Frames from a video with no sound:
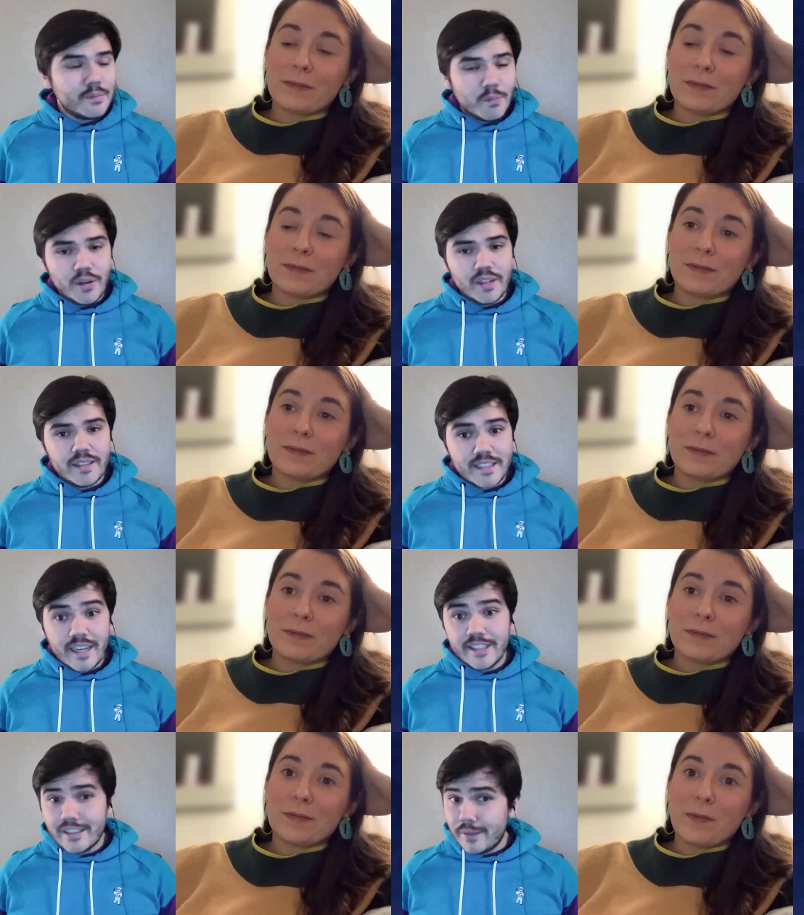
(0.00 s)
Speaker 1: this guy's smart.
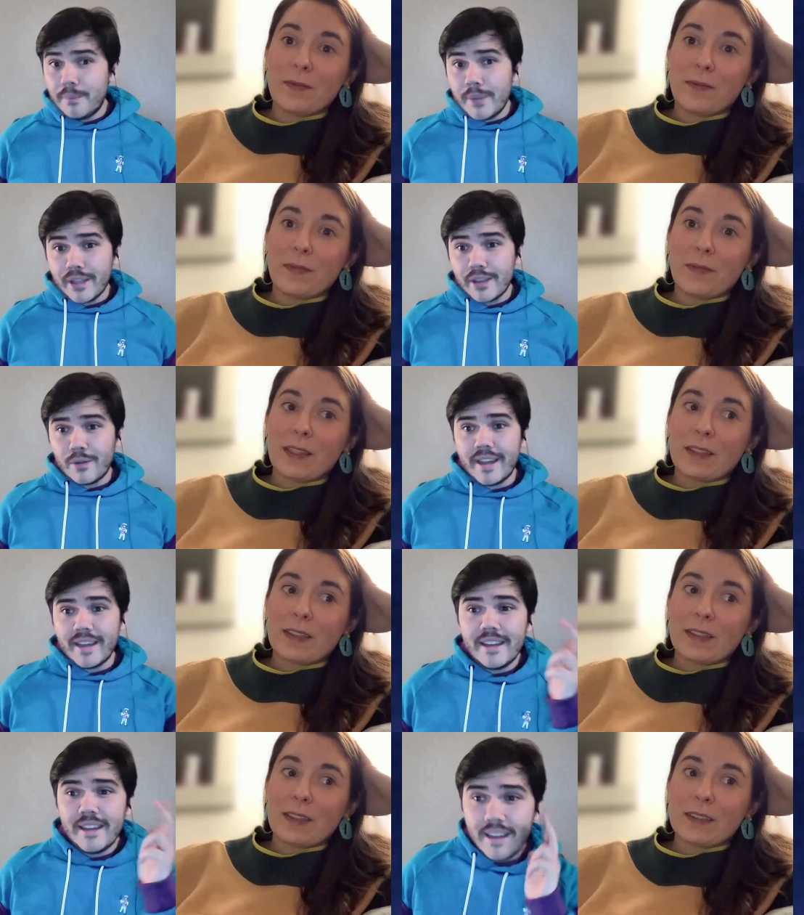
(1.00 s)
This guy's just a big
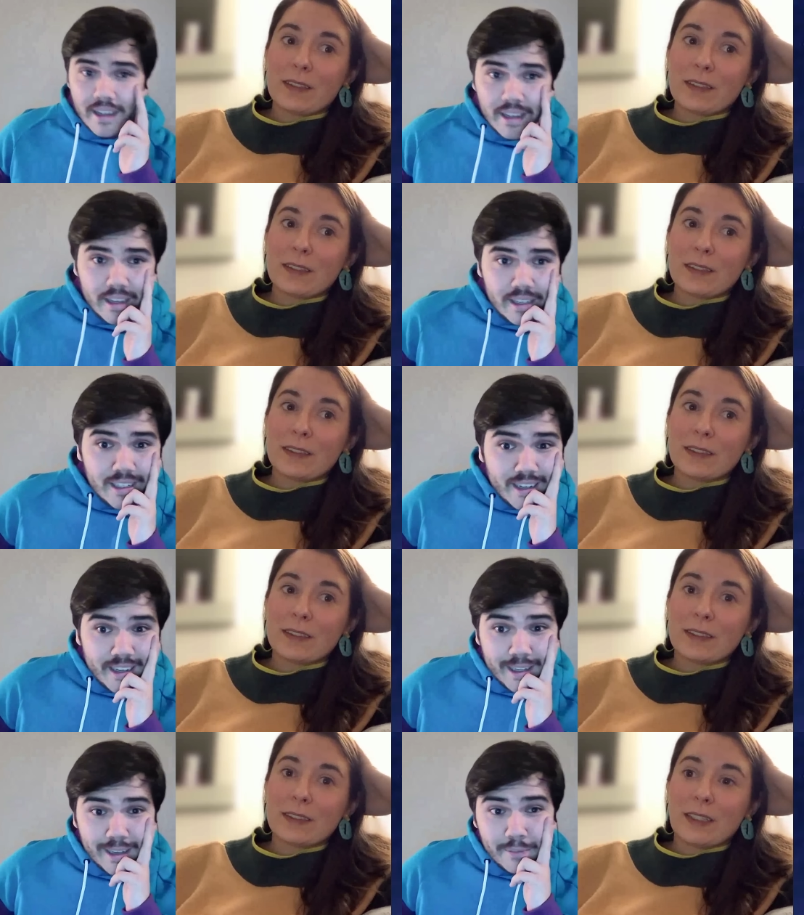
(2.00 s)
threat.
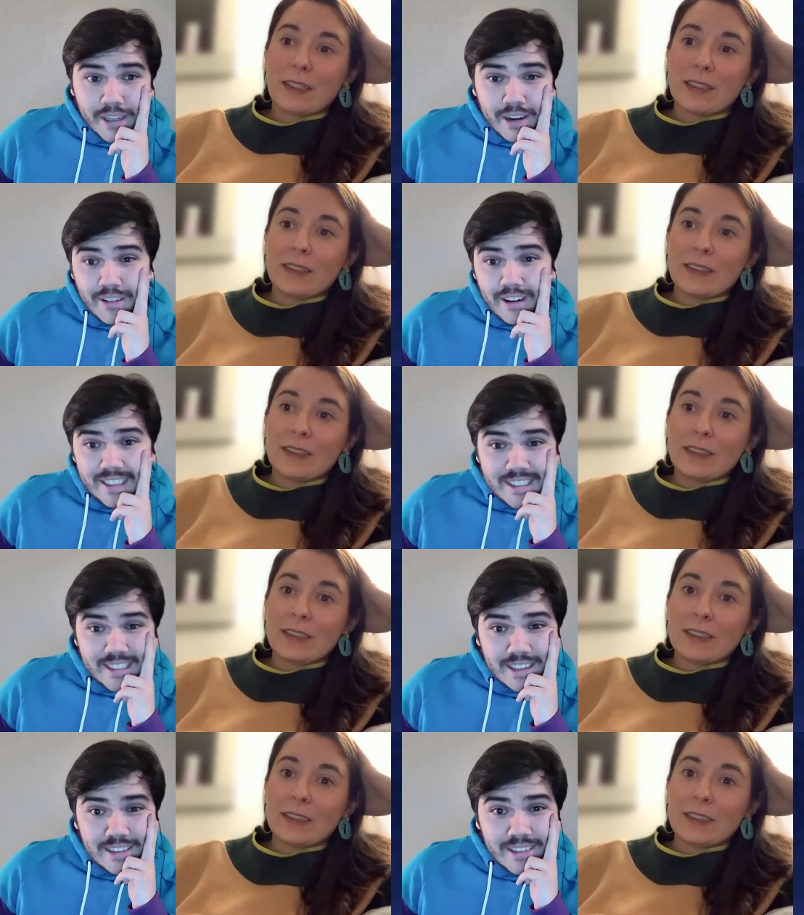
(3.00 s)
You got him, you got
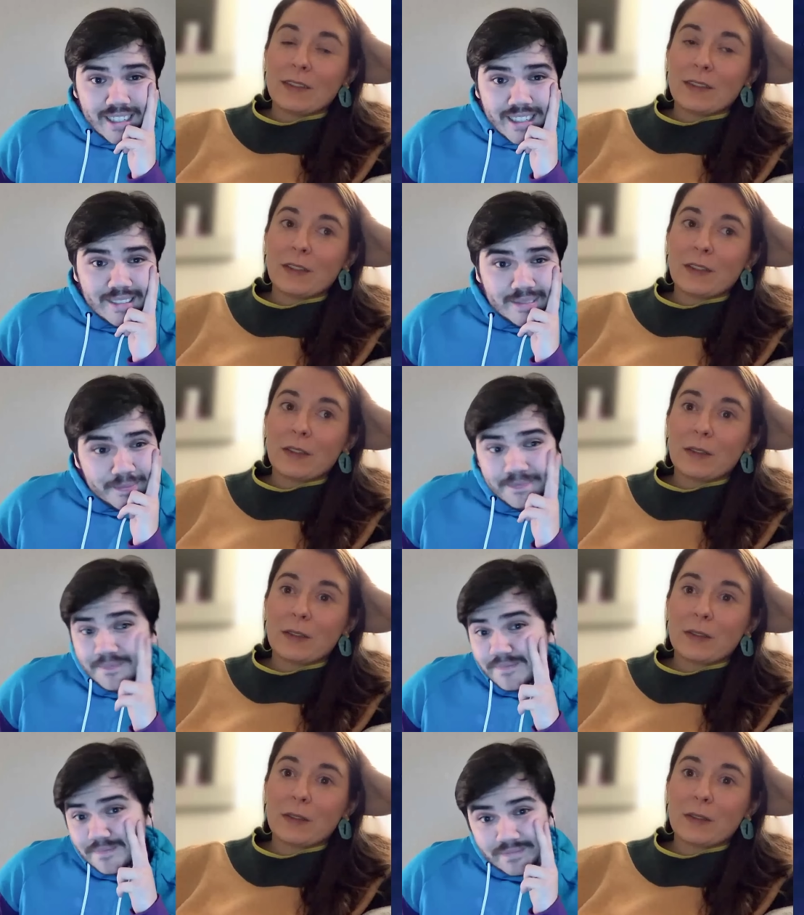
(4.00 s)
Horacio, like.
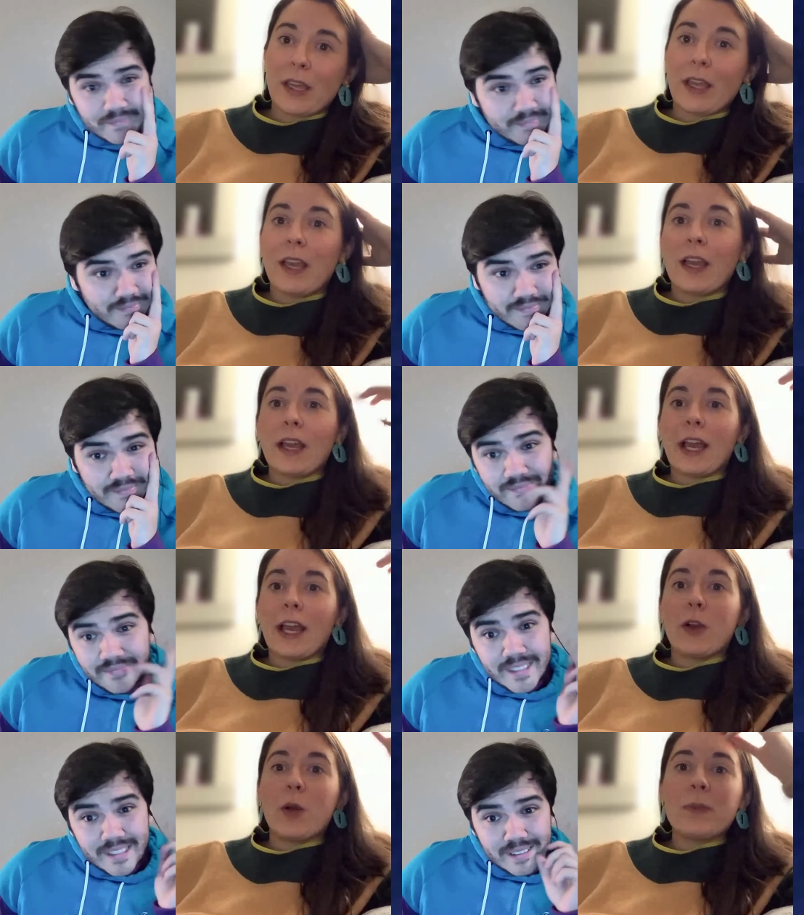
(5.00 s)

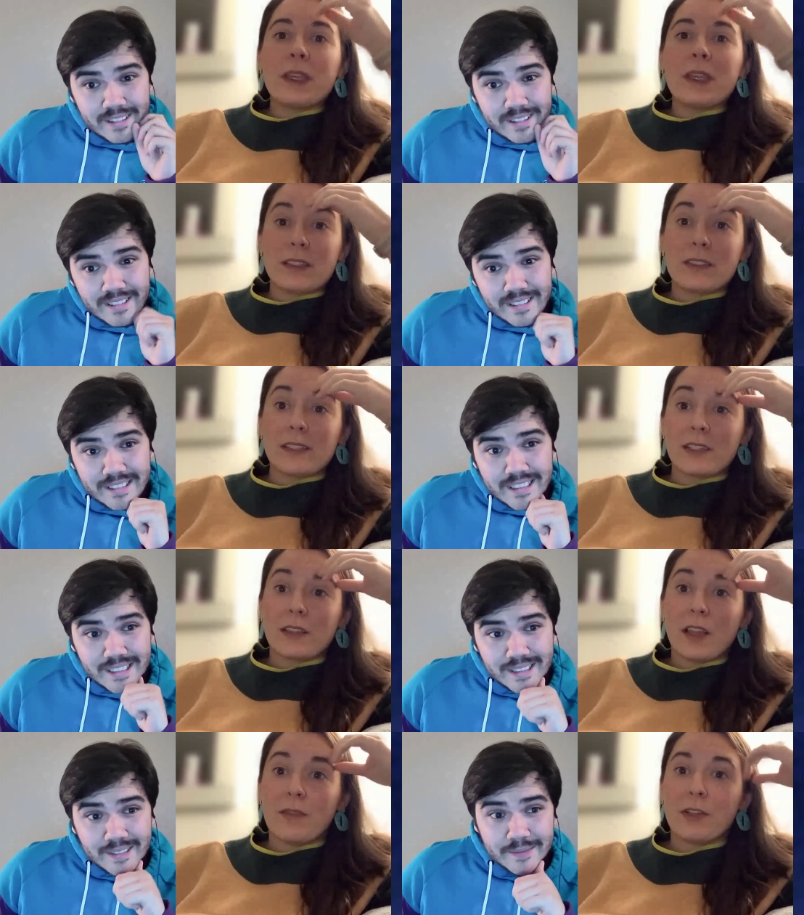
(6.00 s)
Speaker 2: I hope that
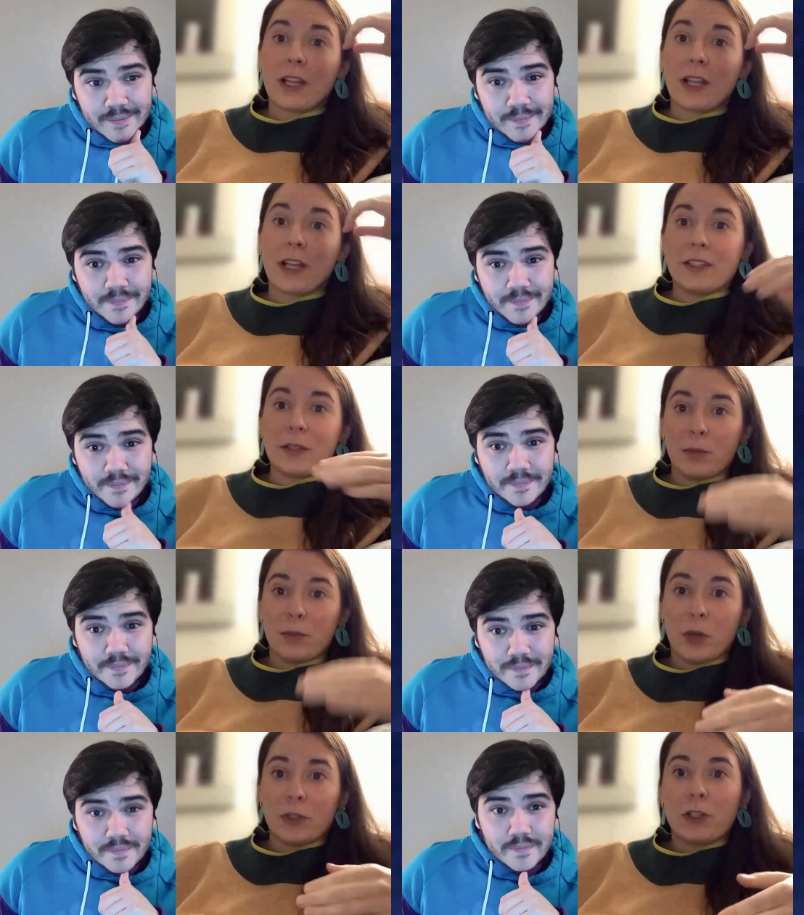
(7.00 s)
this does a lot for
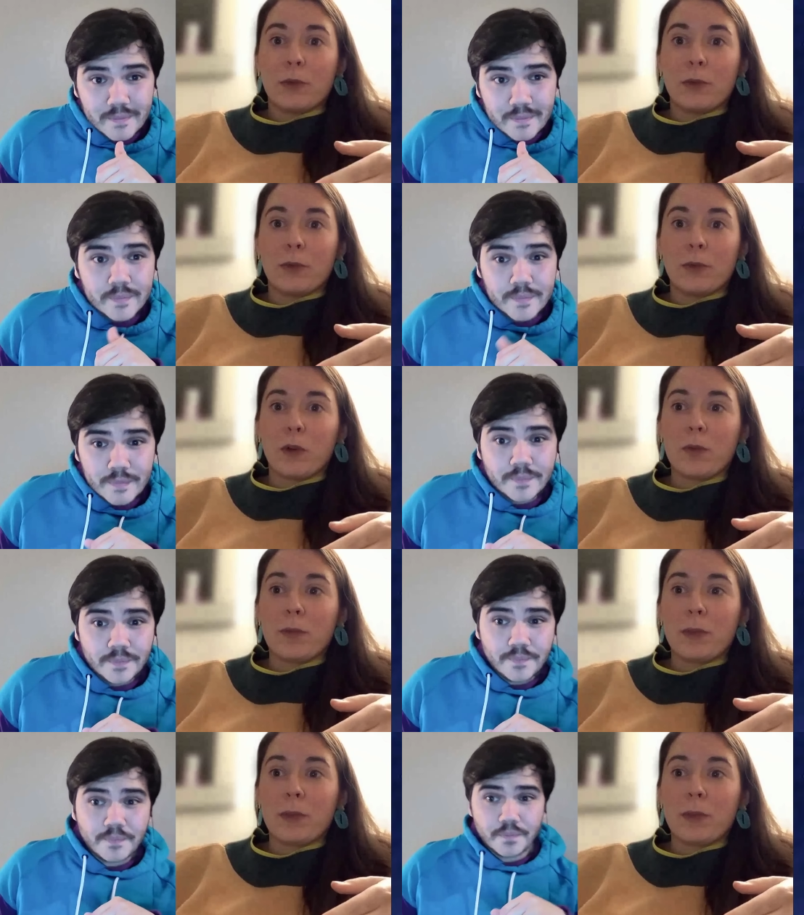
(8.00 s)
Kyland's composure
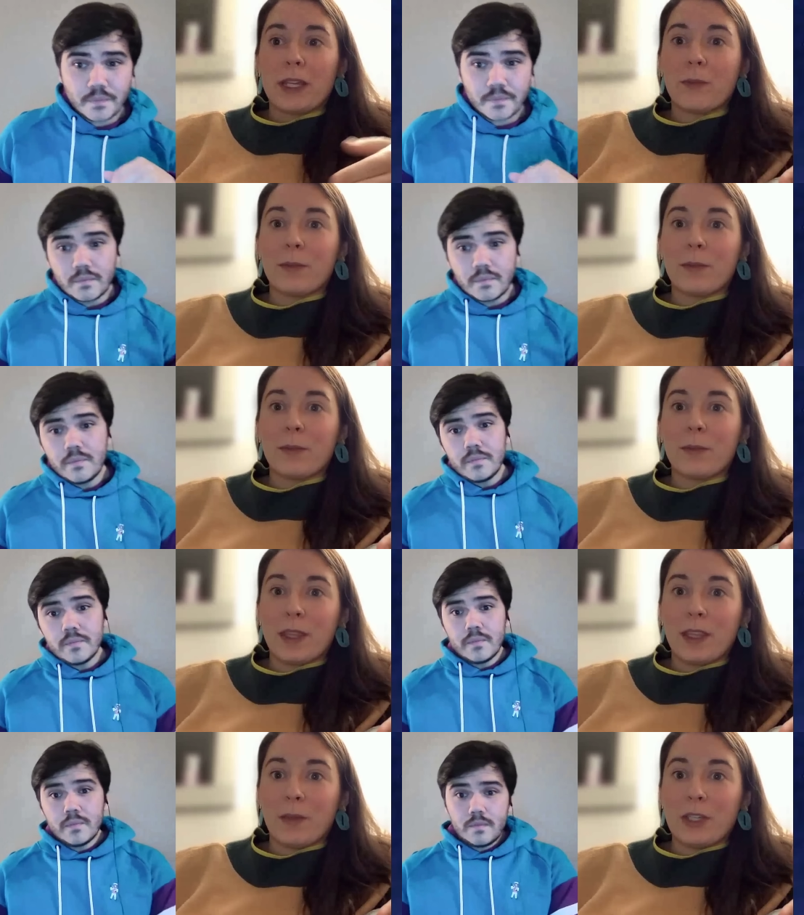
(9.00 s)
moving forward because I
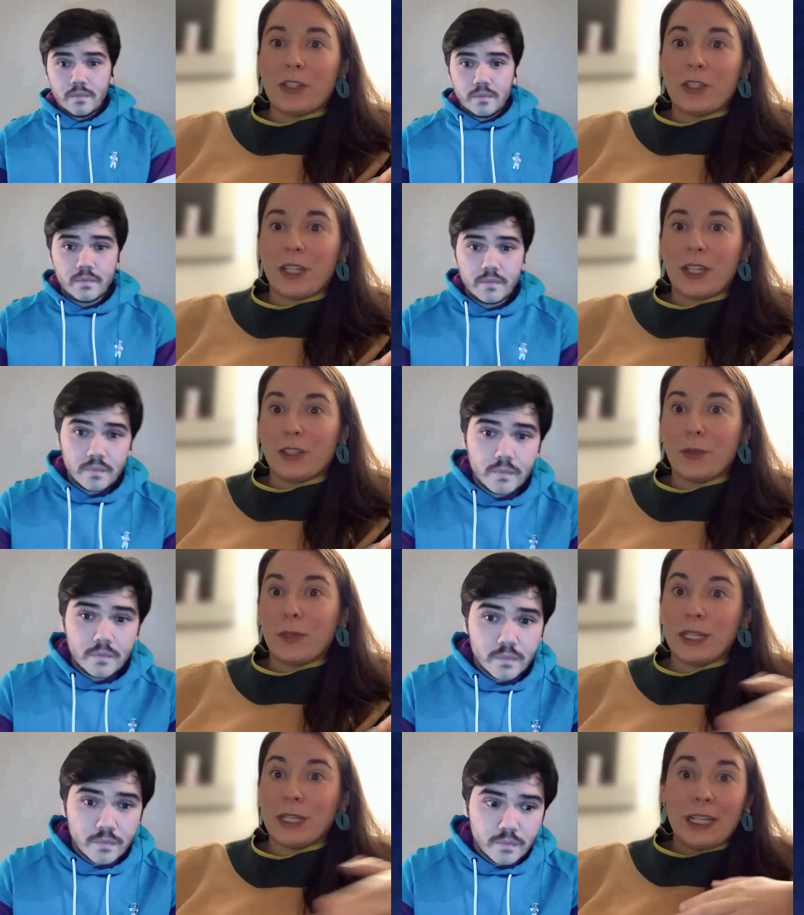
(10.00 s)
remember him in the
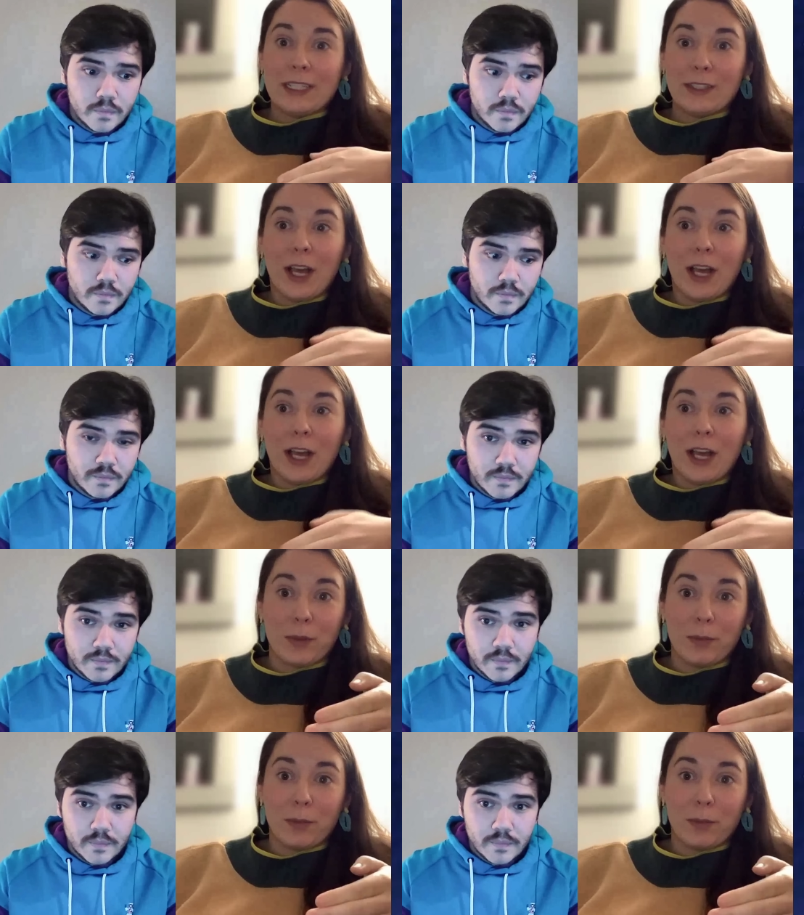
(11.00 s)
elimination against you, and he did